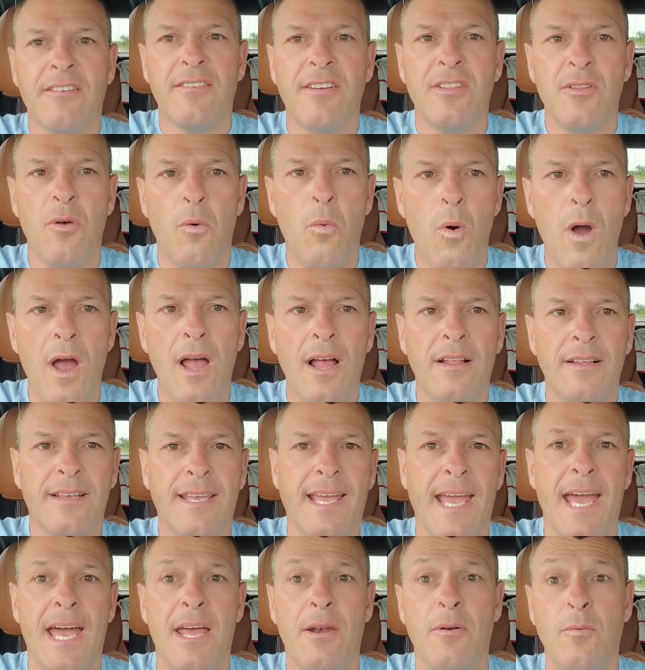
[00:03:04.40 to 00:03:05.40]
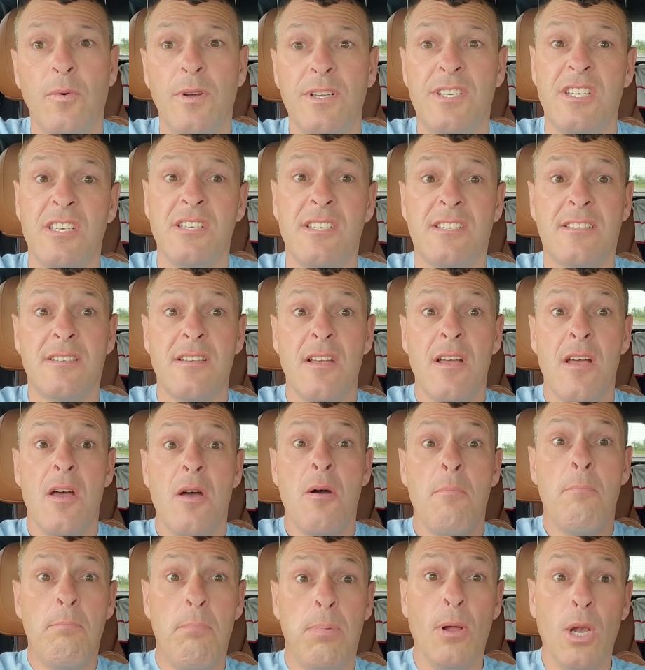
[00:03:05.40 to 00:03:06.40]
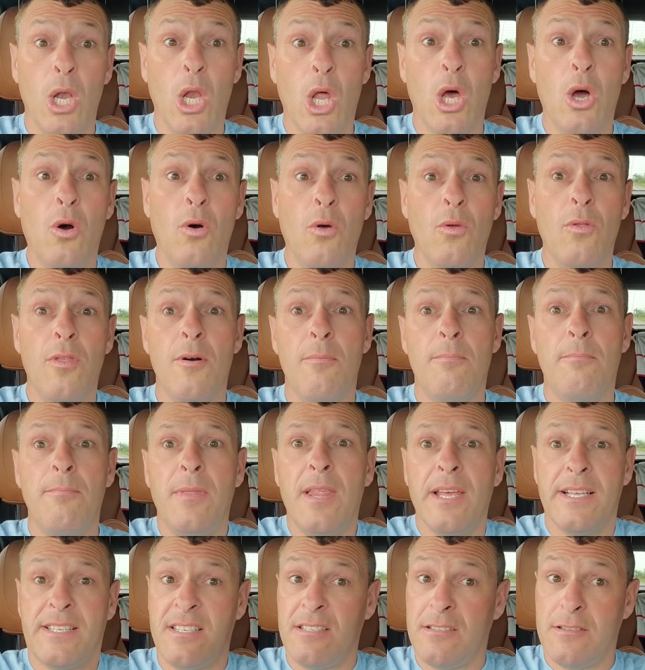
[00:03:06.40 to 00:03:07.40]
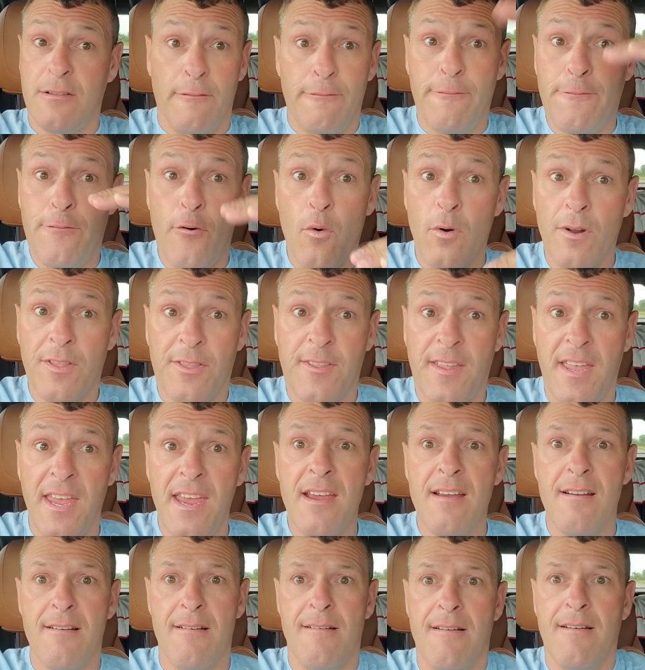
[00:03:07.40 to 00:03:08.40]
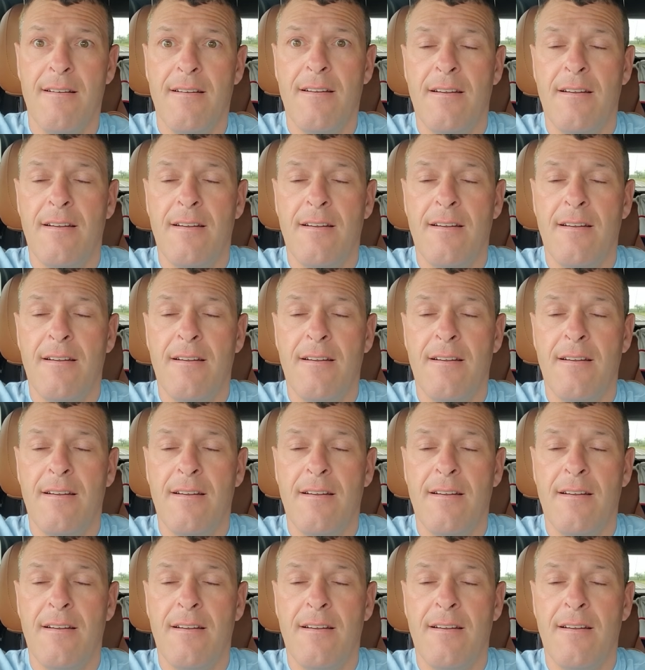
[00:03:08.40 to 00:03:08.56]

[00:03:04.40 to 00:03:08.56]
her in the Wildcat, which is below this is the fourth tier.